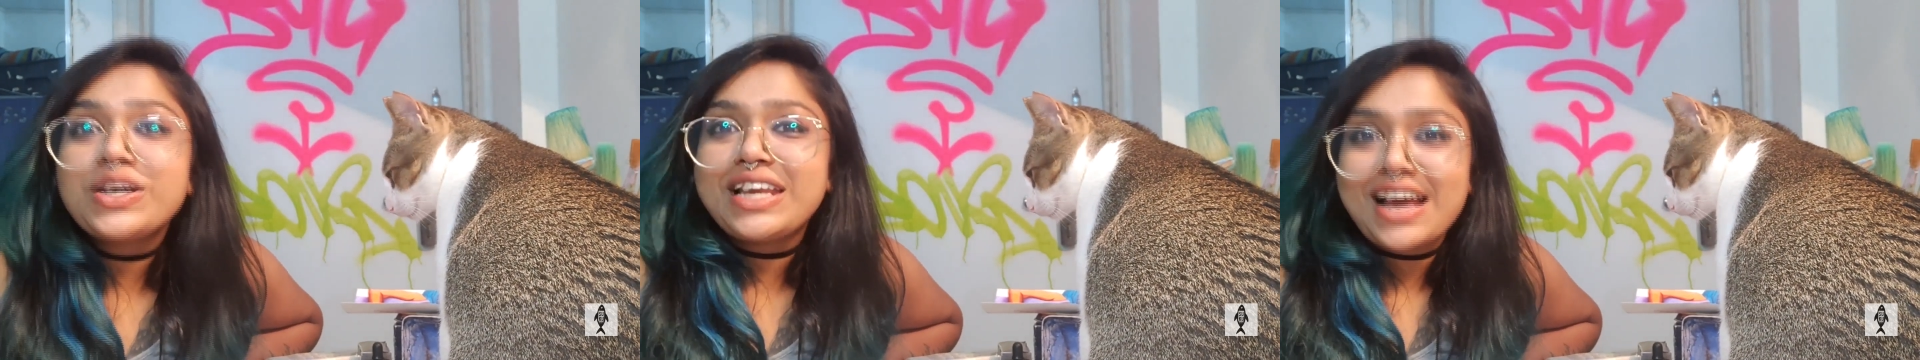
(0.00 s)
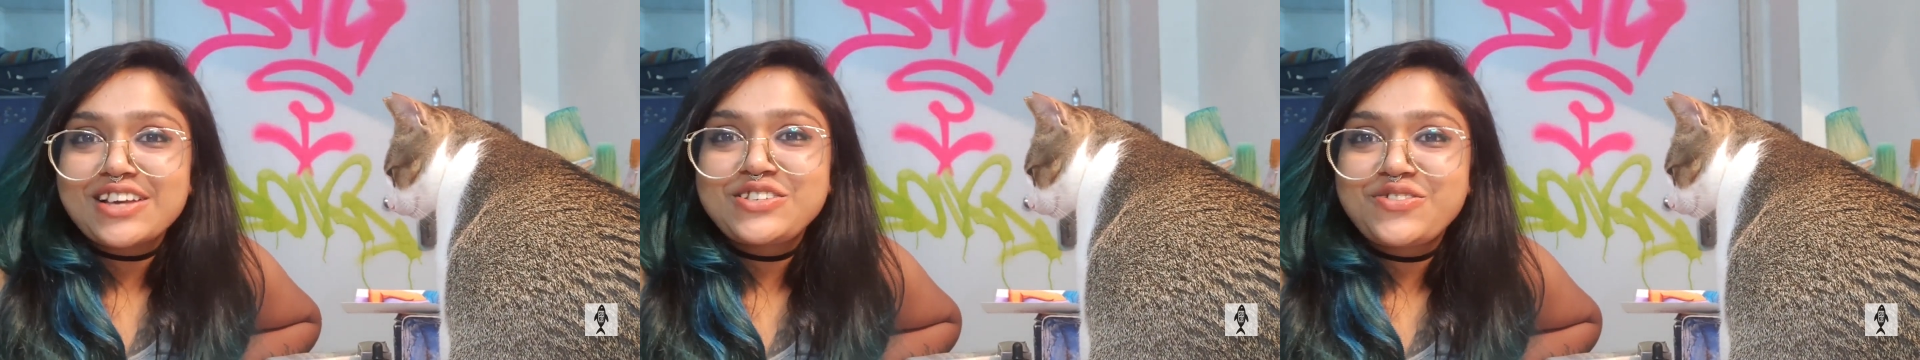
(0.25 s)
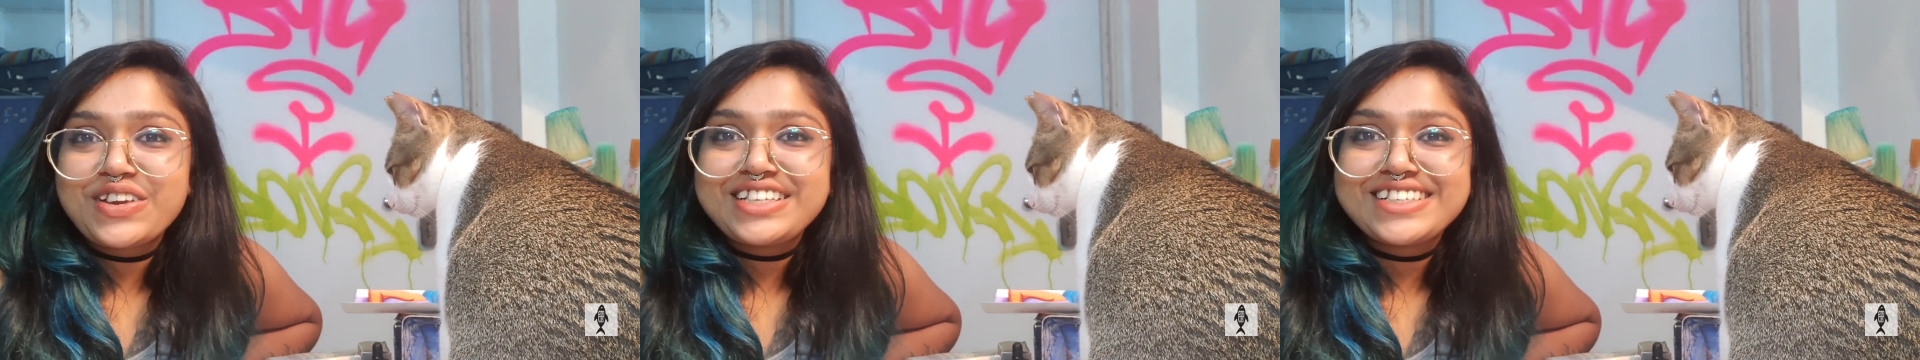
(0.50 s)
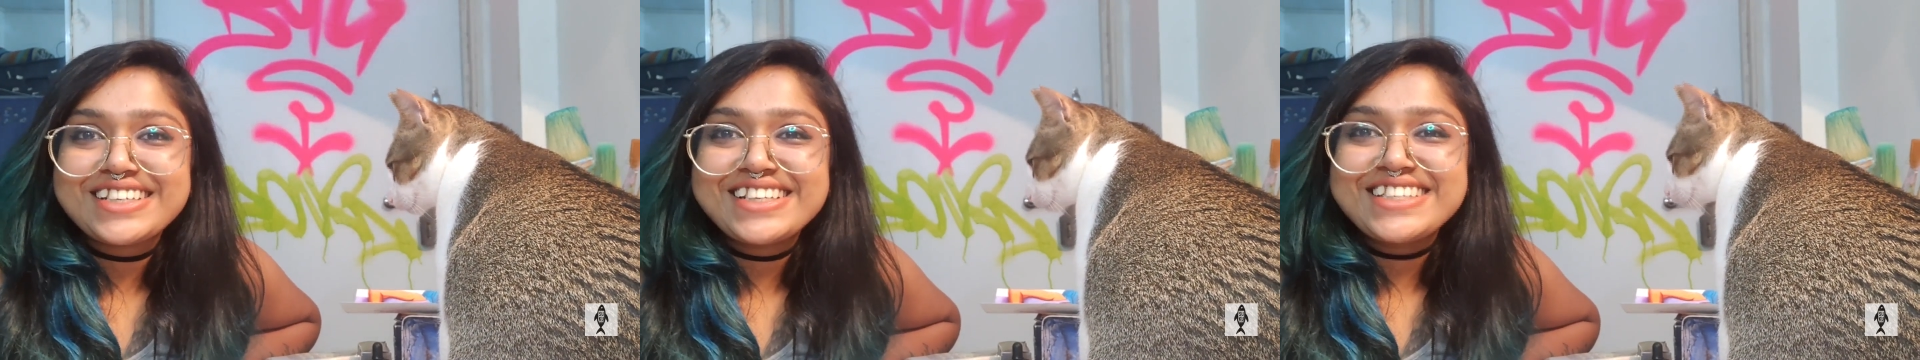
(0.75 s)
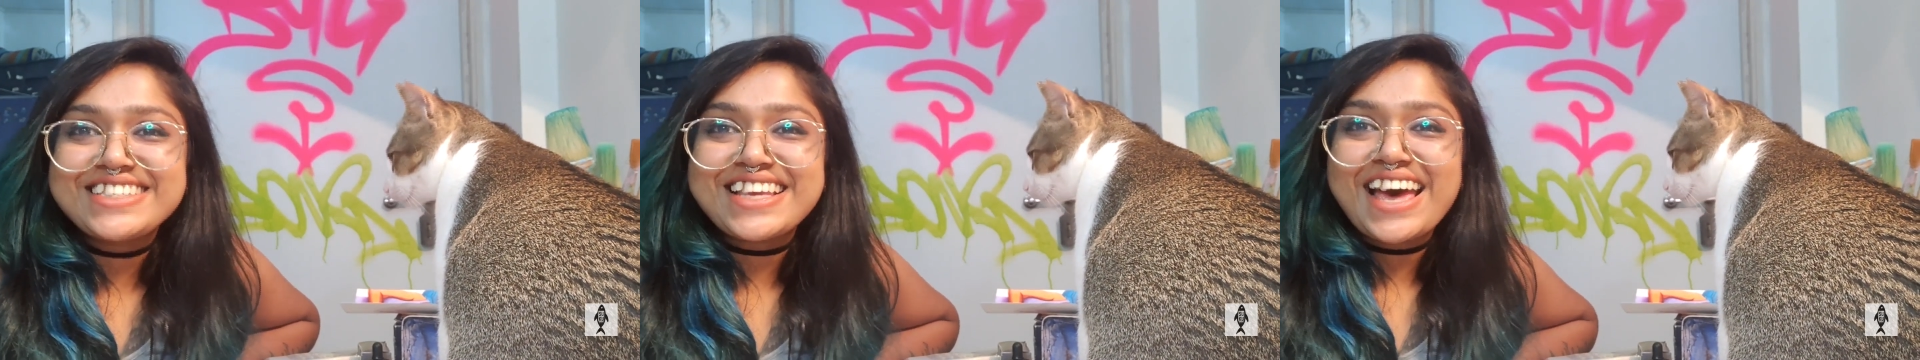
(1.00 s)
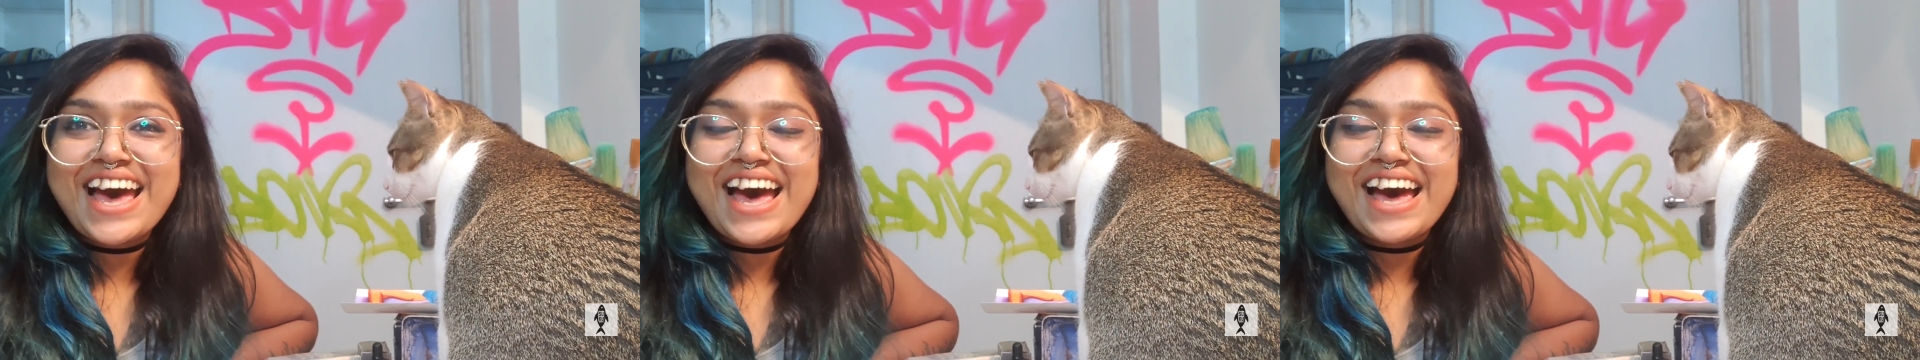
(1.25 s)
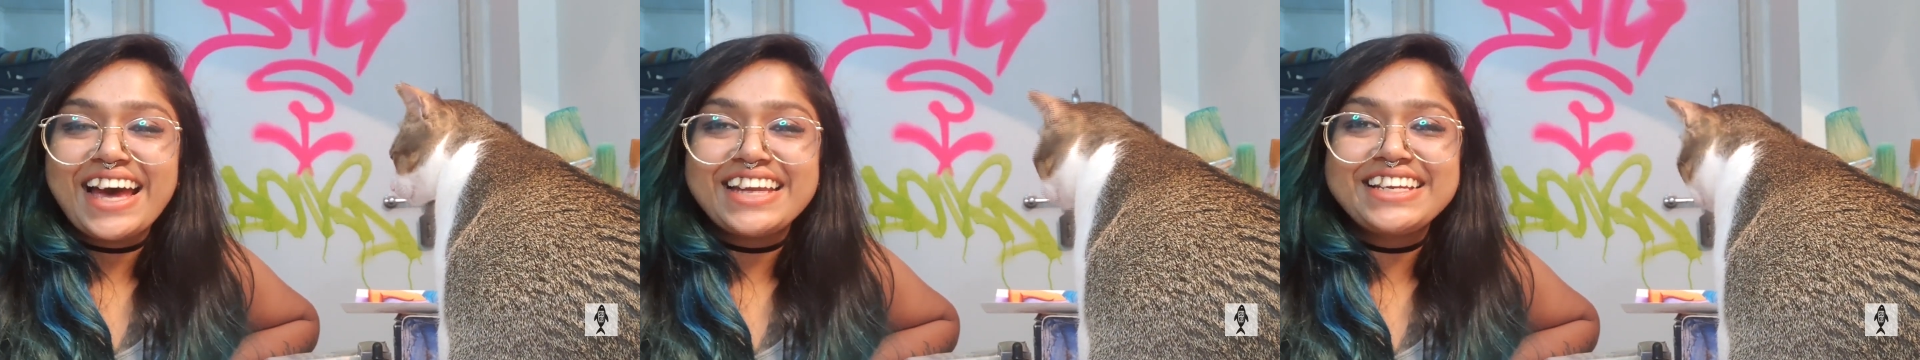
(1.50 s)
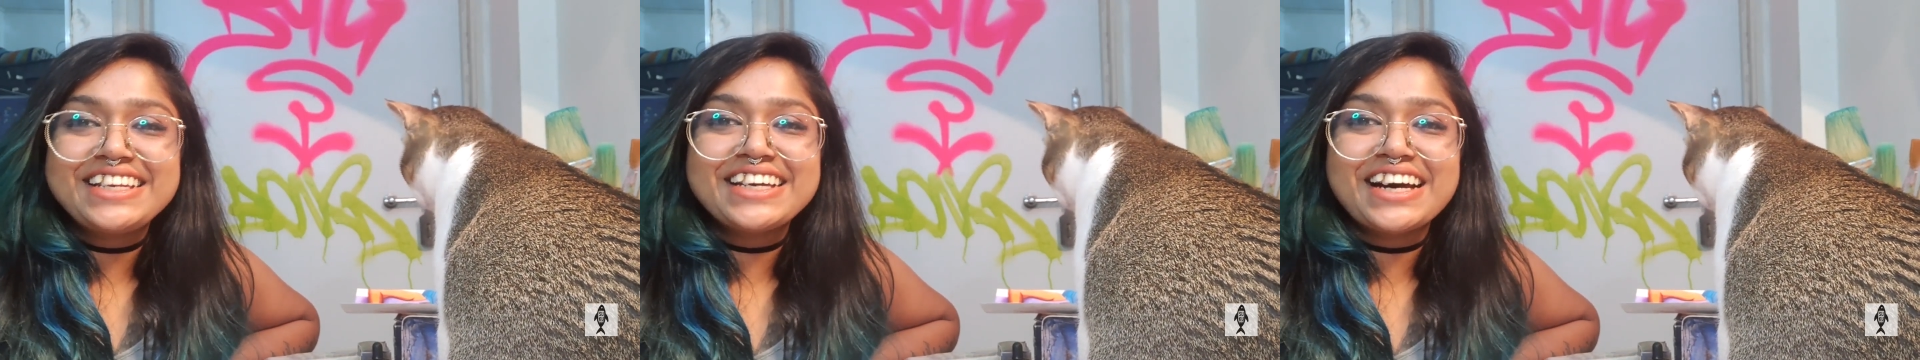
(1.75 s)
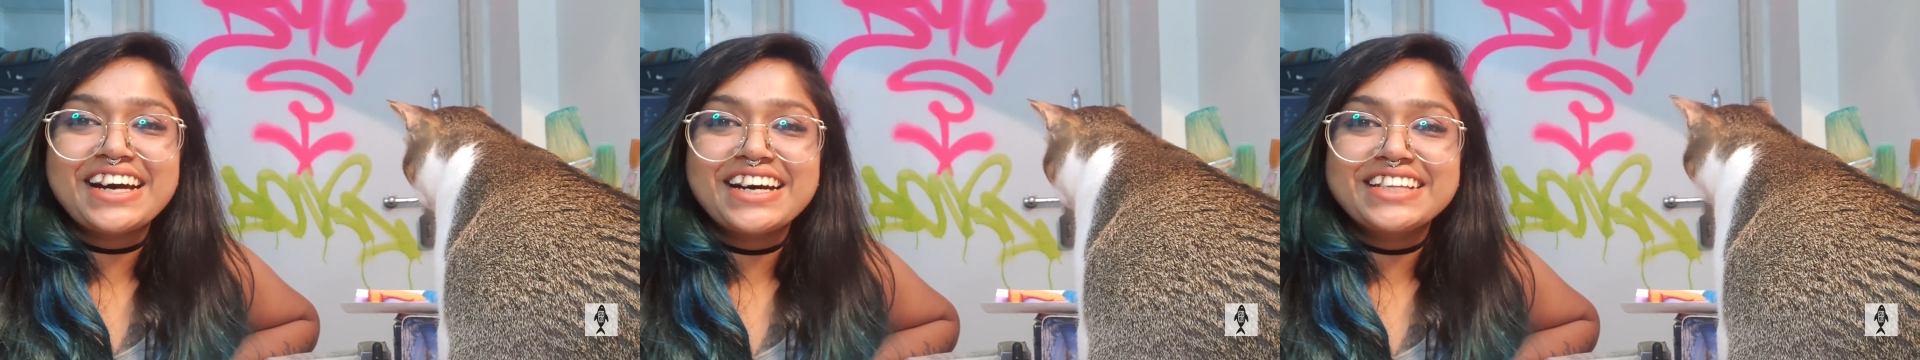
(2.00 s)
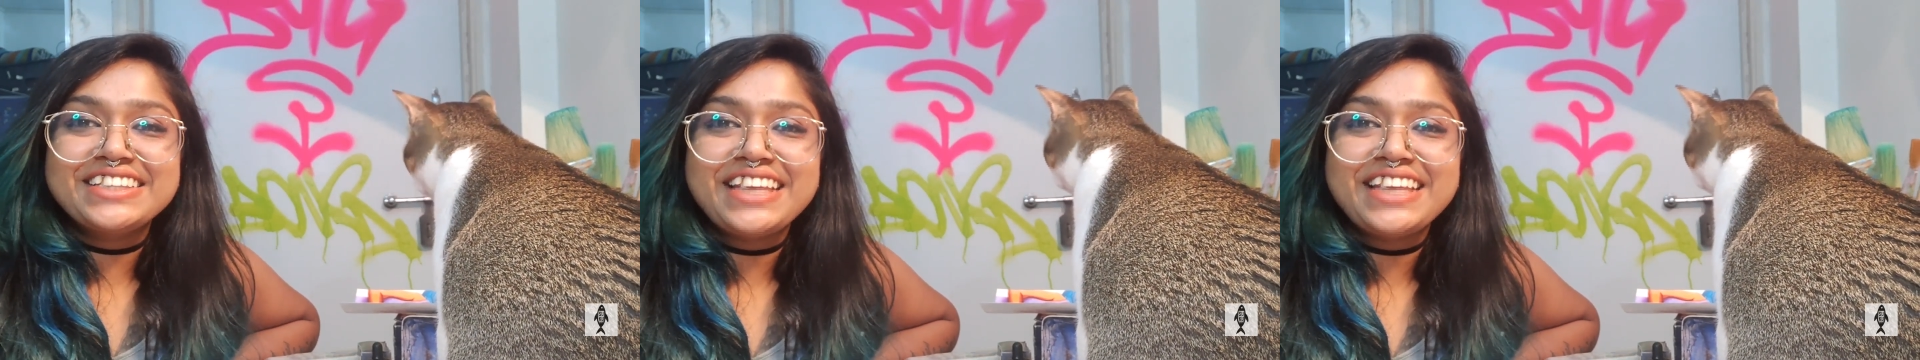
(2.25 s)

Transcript: illustrations and uh,